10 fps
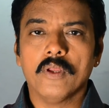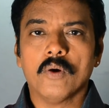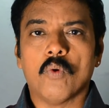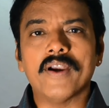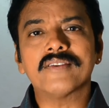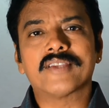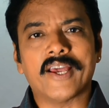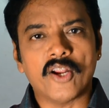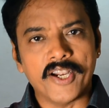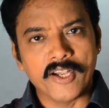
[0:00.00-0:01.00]
What is
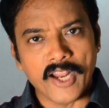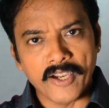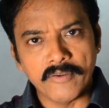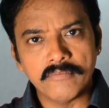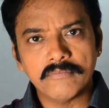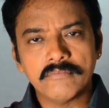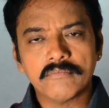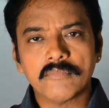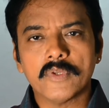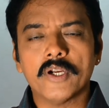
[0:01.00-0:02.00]
thyroid gland?
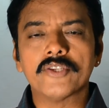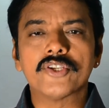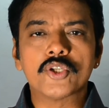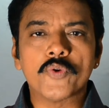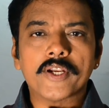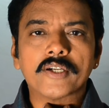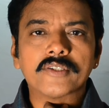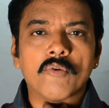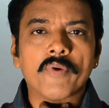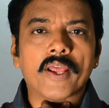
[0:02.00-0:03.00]
It is situated
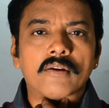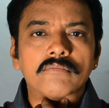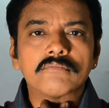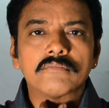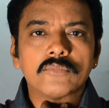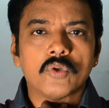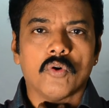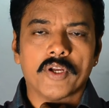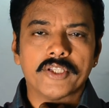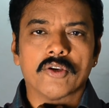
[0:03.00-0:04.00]
somewhere
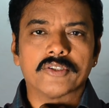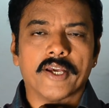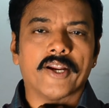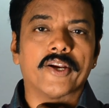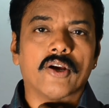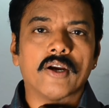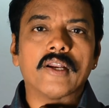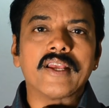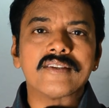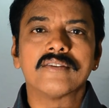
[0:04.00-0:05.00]
over your thyroid
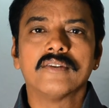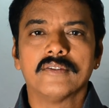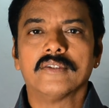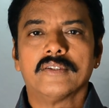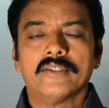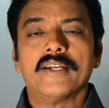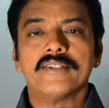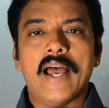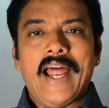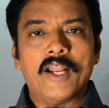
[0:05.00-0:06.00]
cartilage, that is
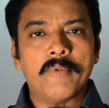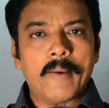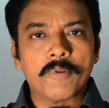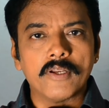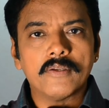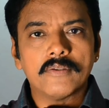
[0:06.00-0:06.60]
the Adam apple.